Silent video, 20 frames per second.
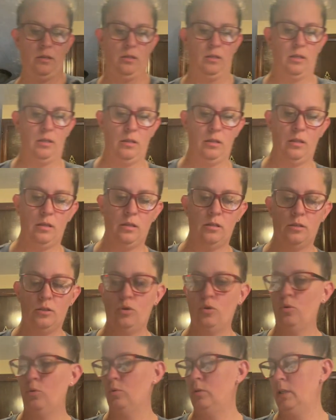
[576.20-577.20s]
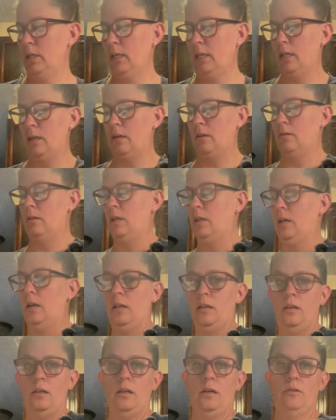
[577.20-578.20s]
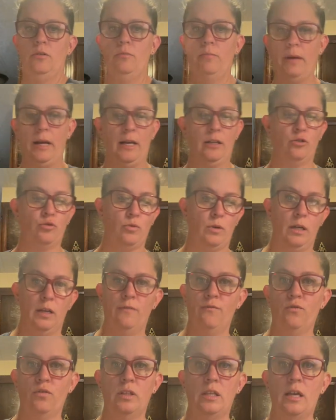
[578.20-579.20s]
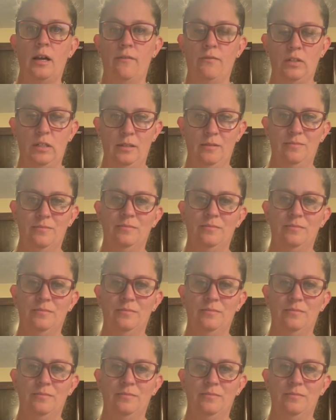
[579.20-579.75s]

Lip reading: Get these cooling, and I'll get another batch ready for the oven.